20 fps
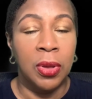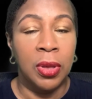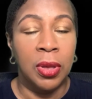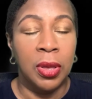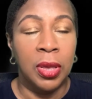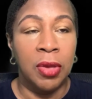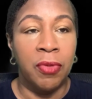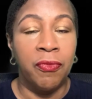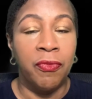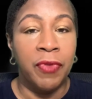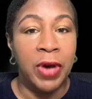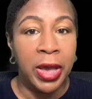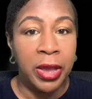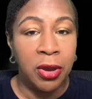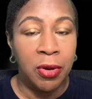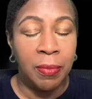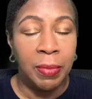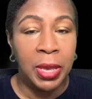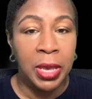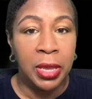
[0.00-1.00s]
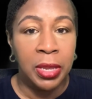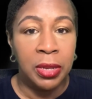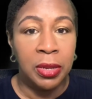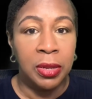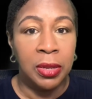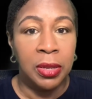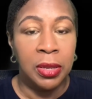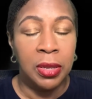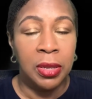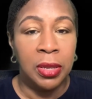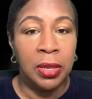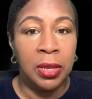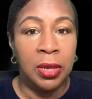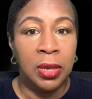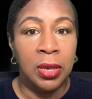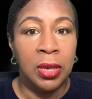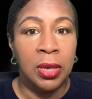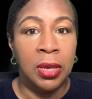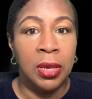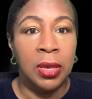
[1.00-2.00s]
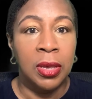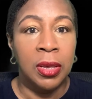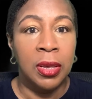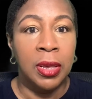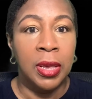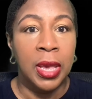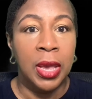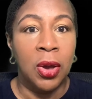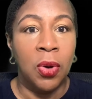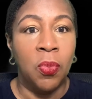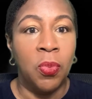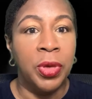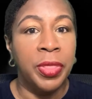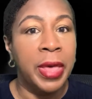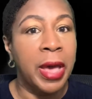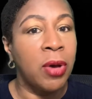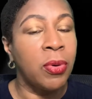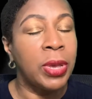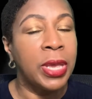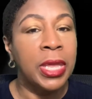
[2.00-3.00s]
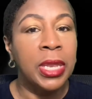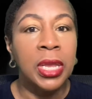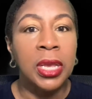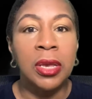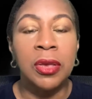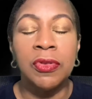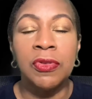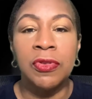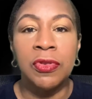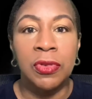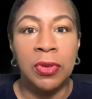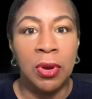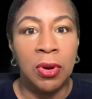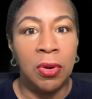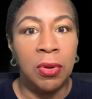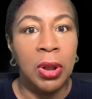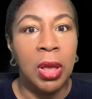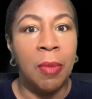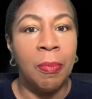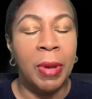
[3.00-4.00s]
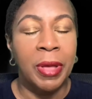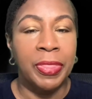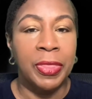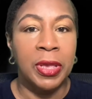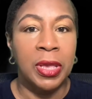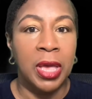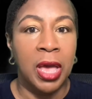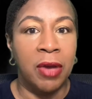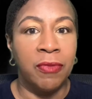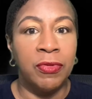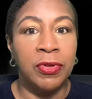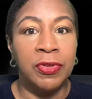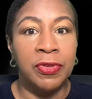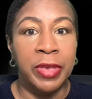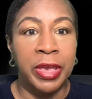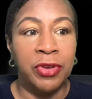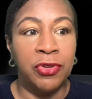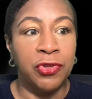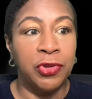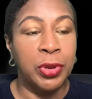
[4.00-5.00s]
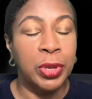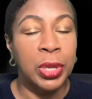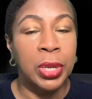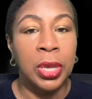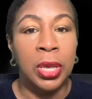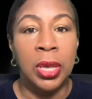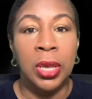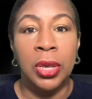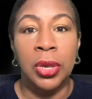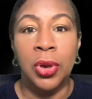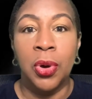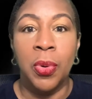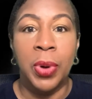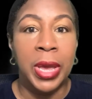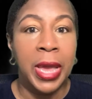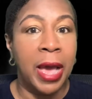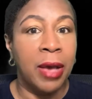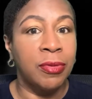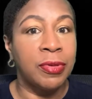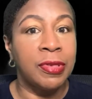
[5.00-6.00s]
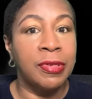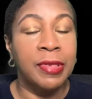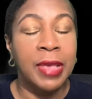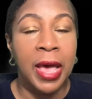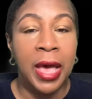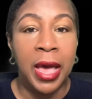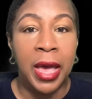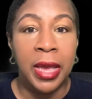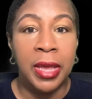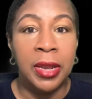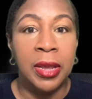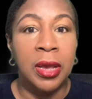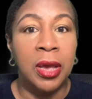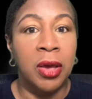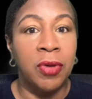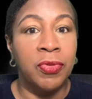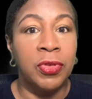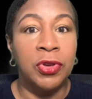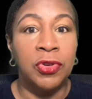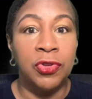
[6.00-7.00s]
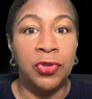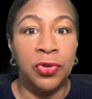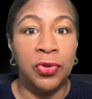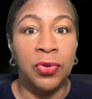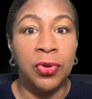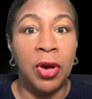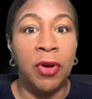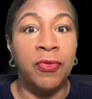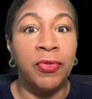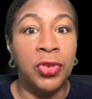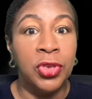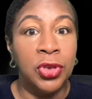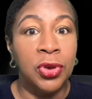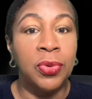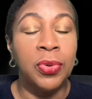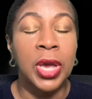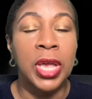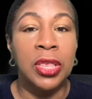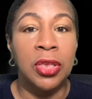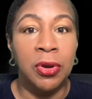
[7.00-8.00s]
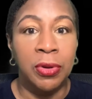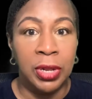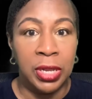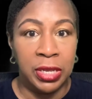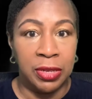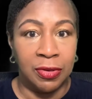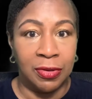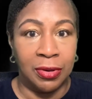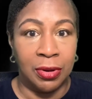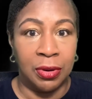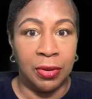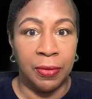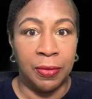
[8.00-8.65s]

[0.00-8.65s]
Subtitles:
environment without any concern about the conversation going outside of the two of you and your listener.